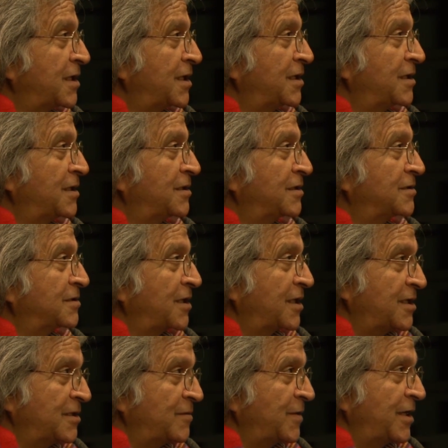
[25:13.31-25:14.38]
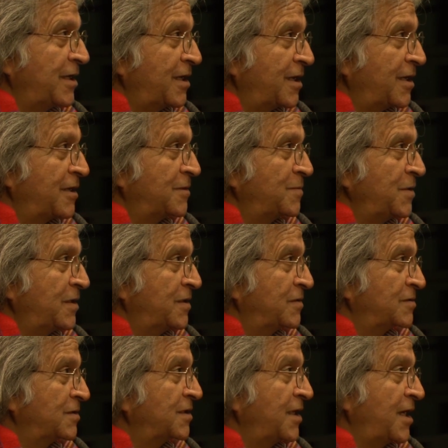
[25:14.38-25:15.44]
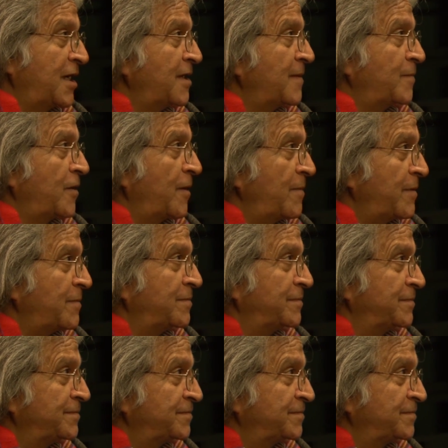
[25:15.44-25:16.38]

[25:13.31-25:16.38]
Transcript: I studied very hard because they had a problem.